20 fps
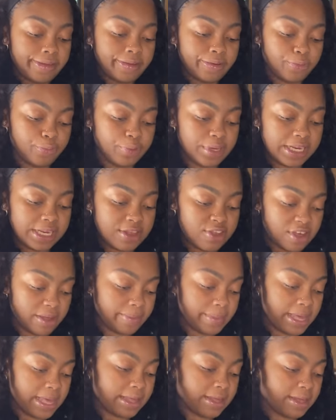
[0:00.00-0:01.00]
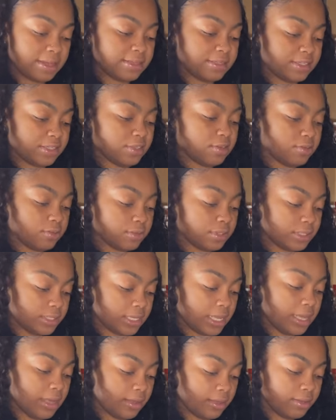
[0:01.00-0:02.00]
Real Jamaicans know
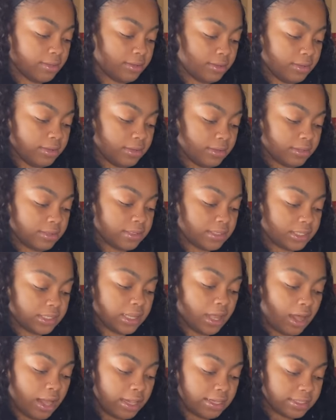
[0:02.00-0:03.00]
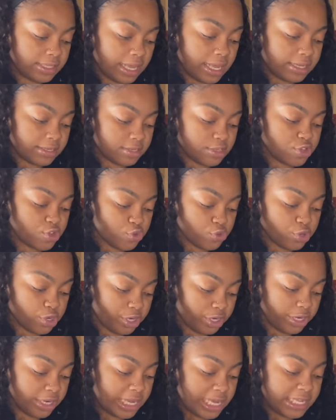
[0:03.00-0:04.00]
say eh? salt and
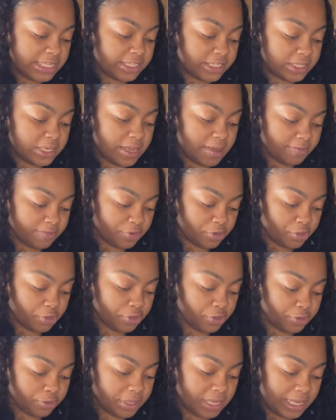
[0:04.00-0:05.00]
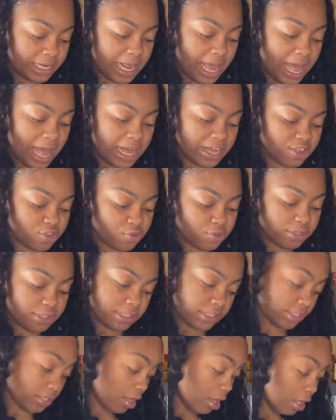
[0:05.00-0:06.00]
sugar is never in an actual
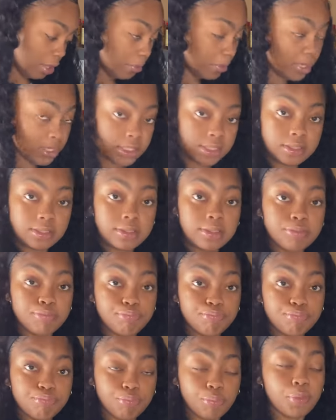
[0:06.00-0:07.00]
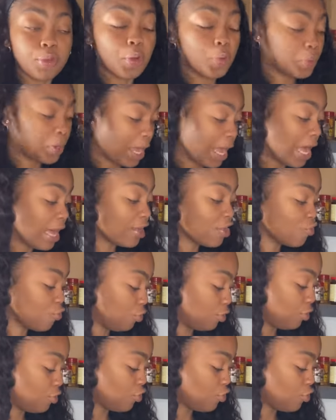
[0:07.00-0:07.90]
salt bottle or an actual